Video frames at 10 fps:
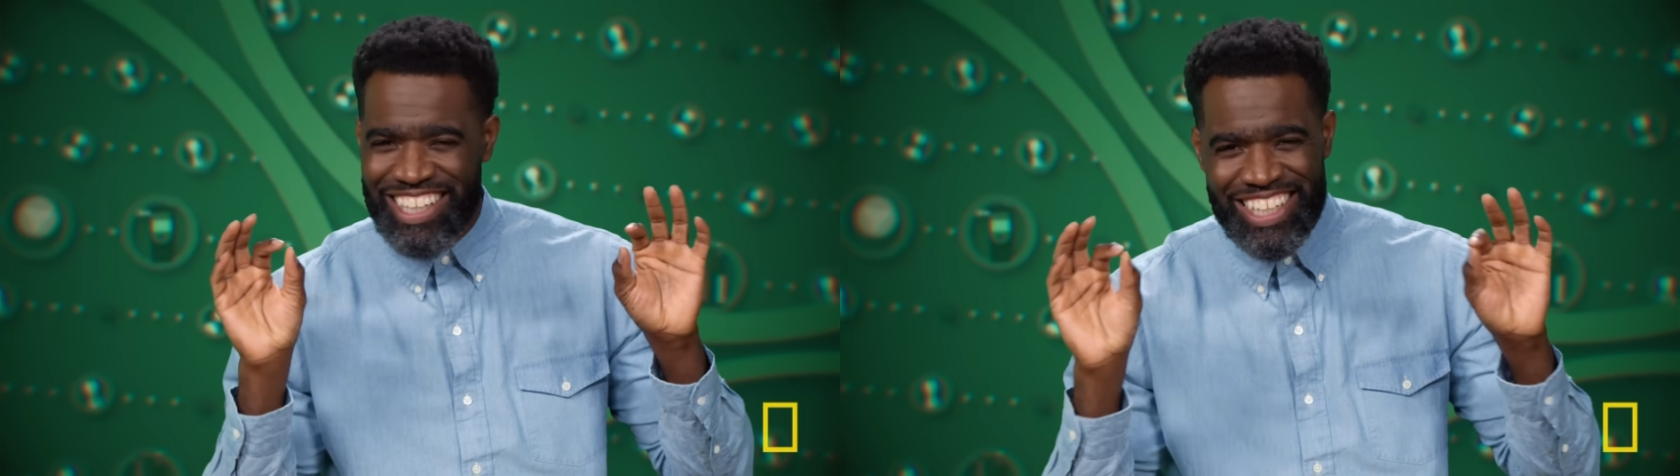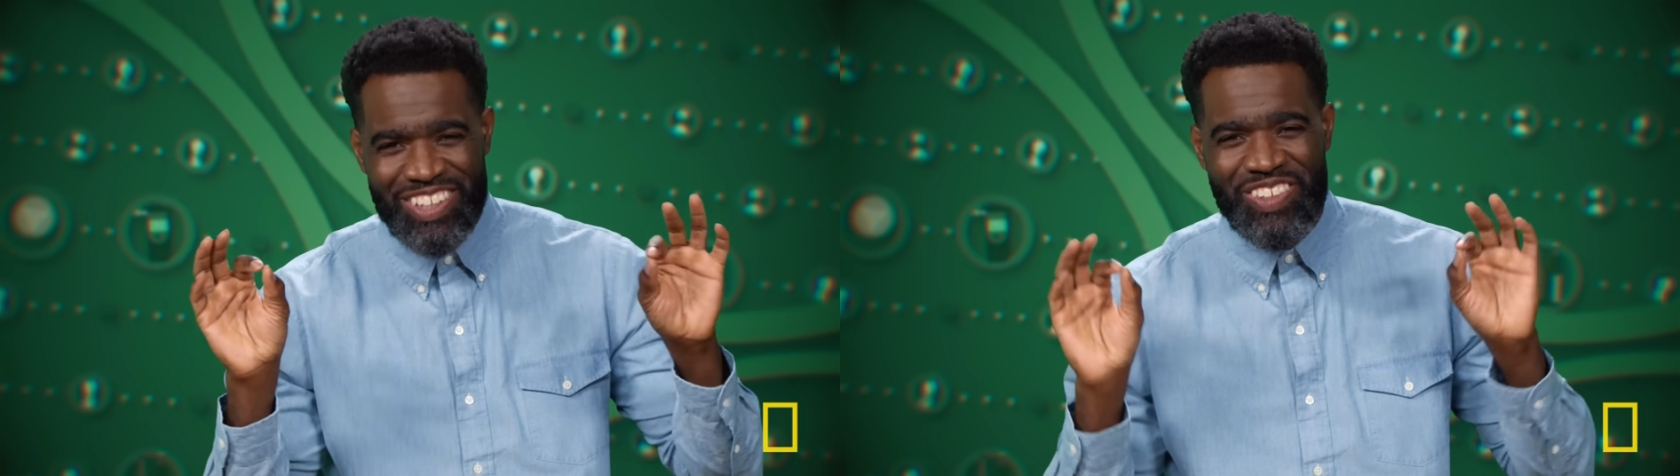
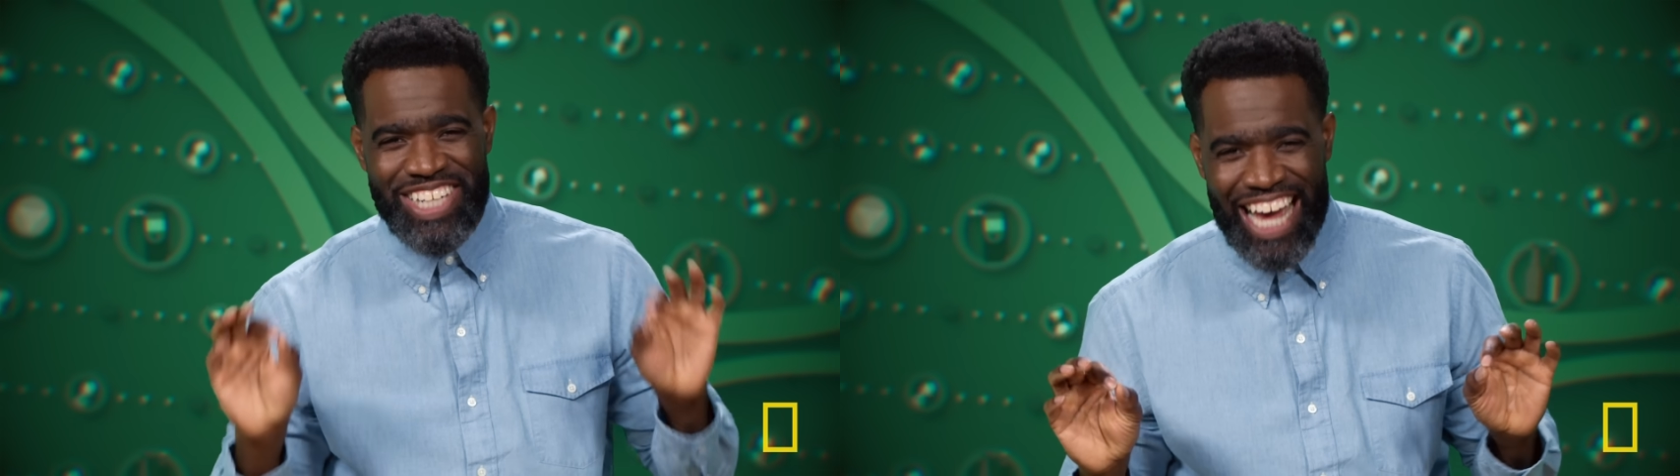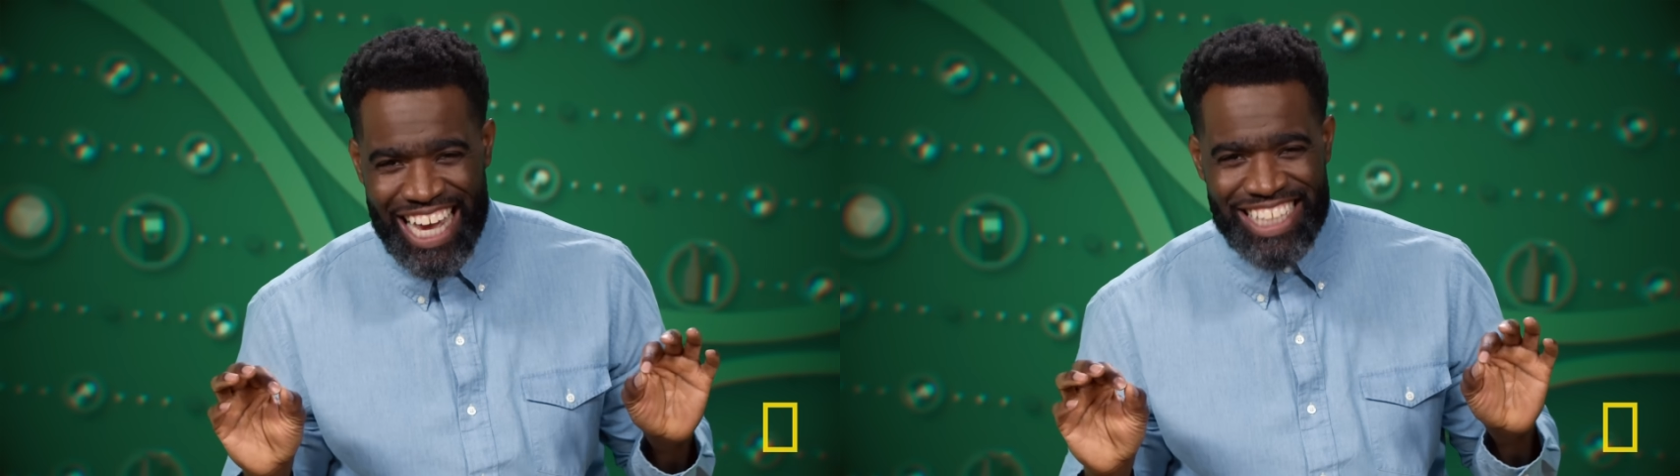little
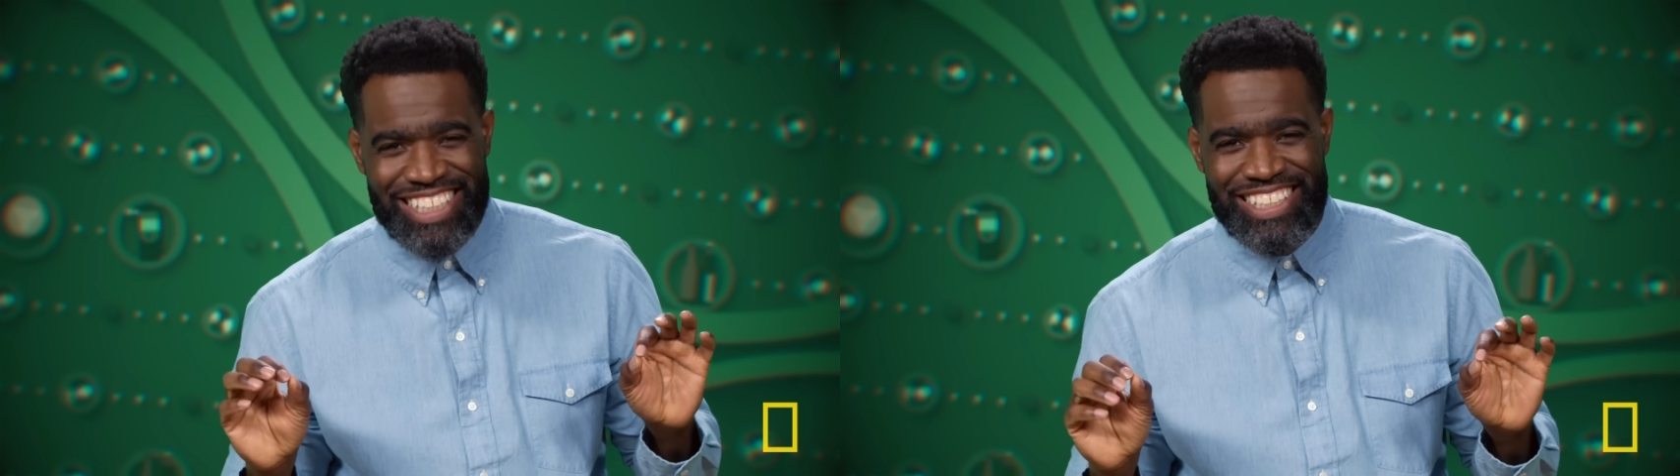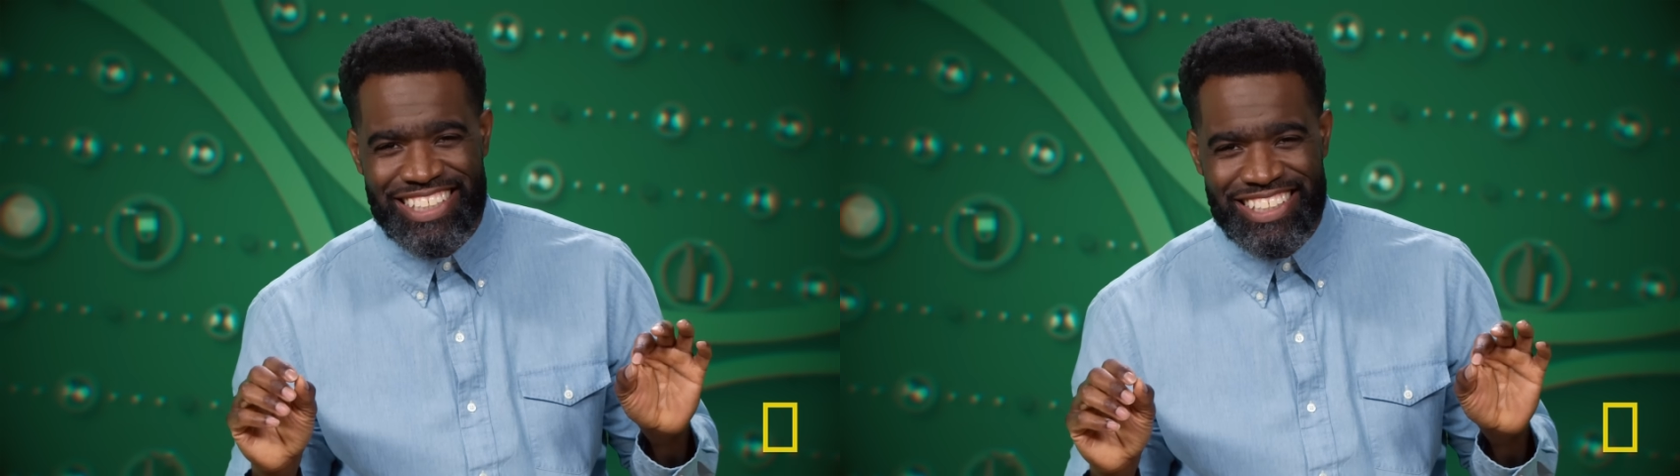
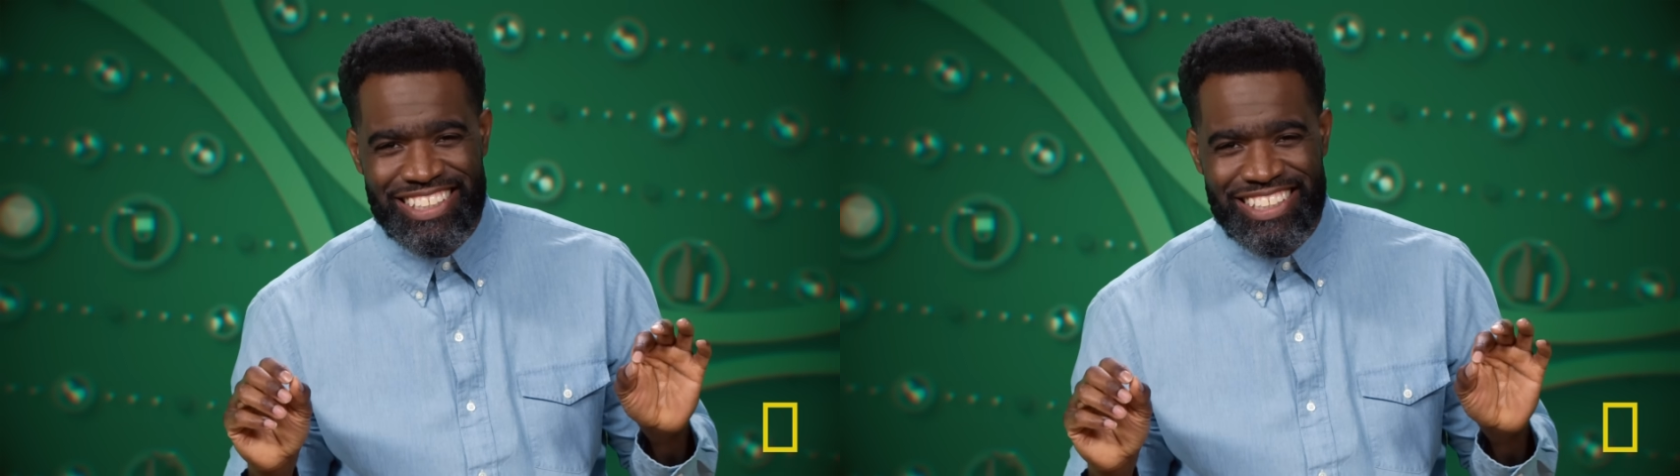nice.